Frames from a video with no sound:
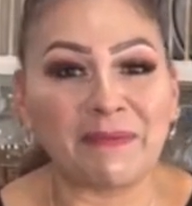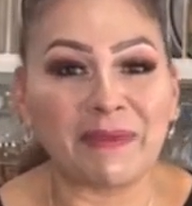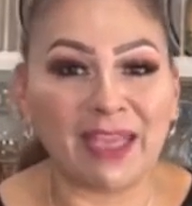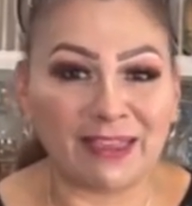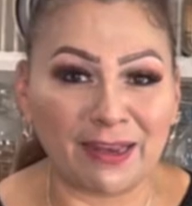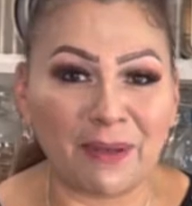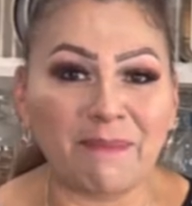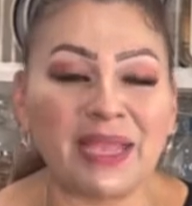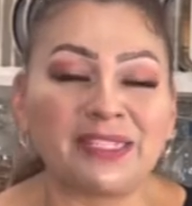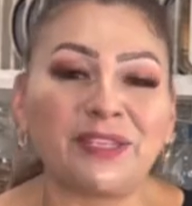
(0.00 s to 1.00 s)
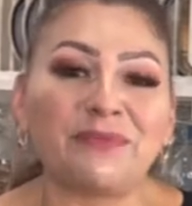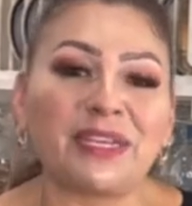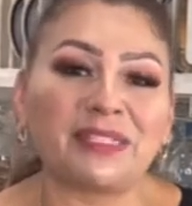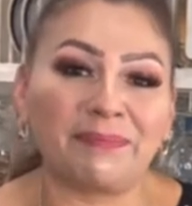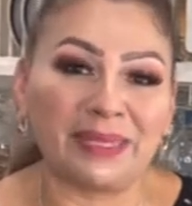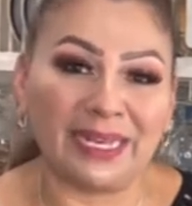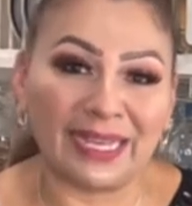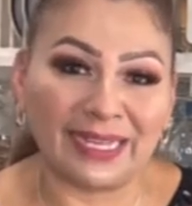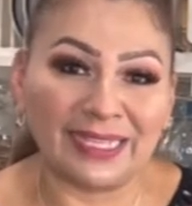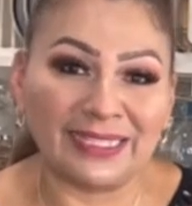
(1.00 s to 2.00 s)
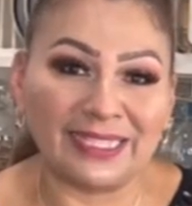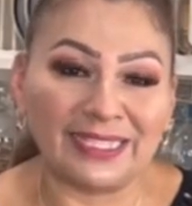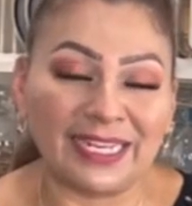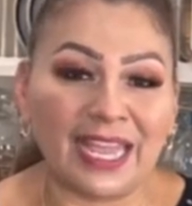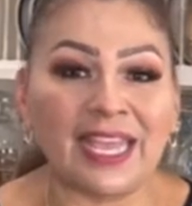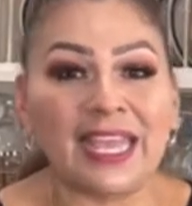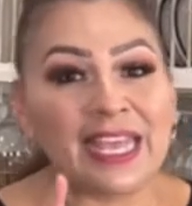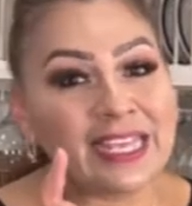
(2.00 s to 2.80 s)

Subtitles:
make an amazing recipe like I did today,